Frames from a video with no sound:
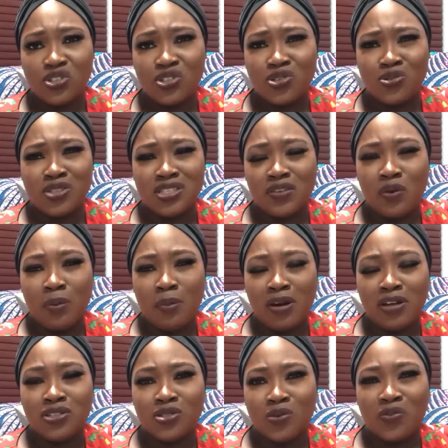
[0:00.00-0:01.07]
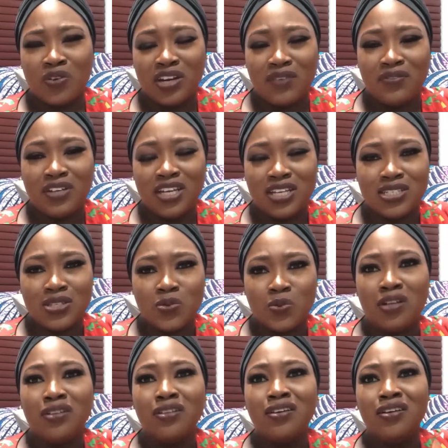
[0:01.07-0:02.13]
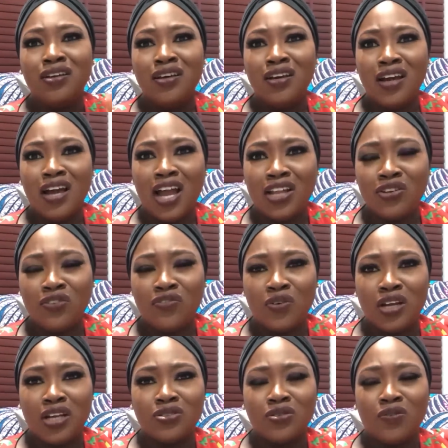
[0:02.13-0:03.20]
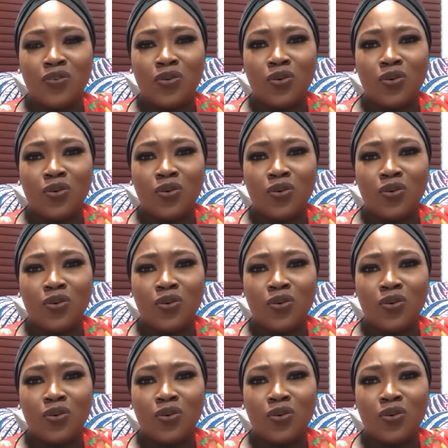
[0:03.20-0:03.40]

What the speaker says: because the truth is they were married to someone for 11 years as well. And you fall out